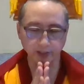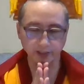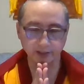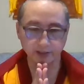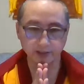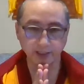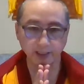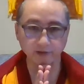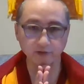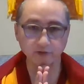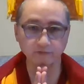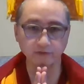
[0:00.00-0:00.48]

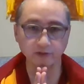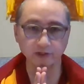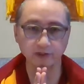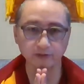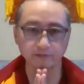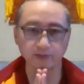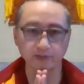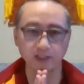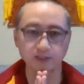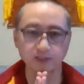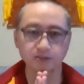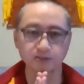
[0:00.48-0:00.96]
Okay, thank you
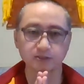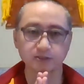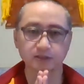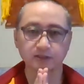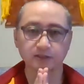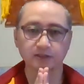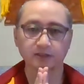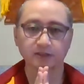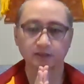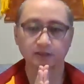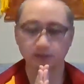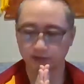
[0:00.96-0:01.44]
very
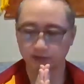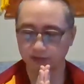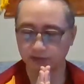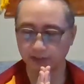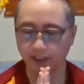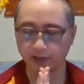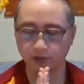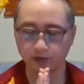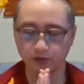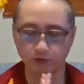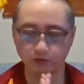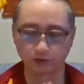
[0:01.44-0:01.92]
much.
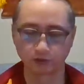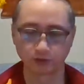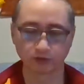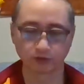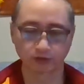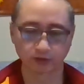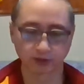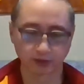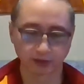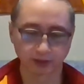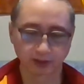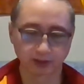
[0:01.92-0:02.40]
Thank
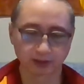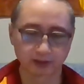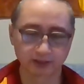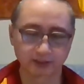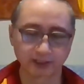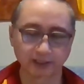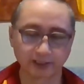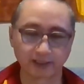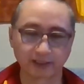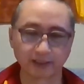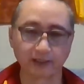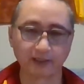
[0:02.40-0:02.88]
you.
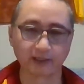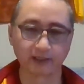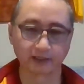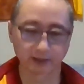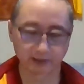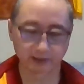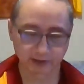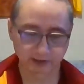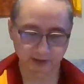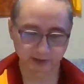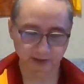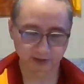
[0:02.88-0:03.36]
Take
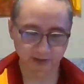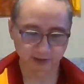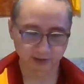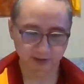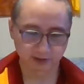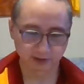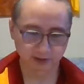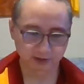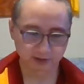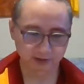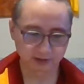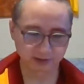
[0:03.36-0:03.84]
care.
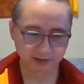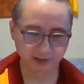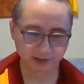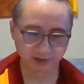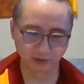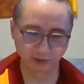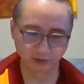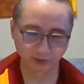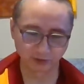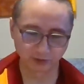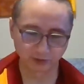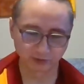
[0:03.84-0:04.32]

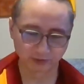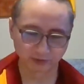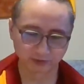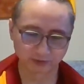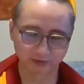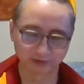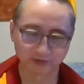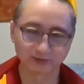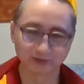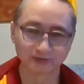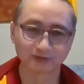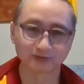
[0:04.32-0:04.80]
See you.
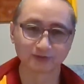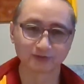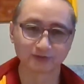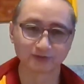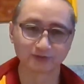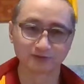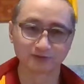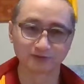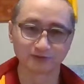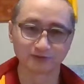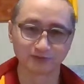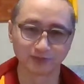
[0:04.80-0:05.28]

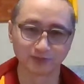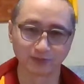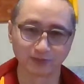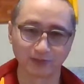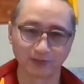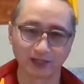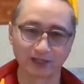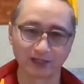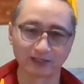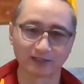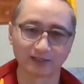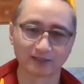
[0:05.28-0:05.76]

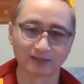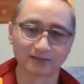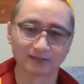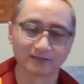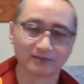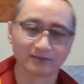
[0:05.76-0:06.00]
Bye-bye.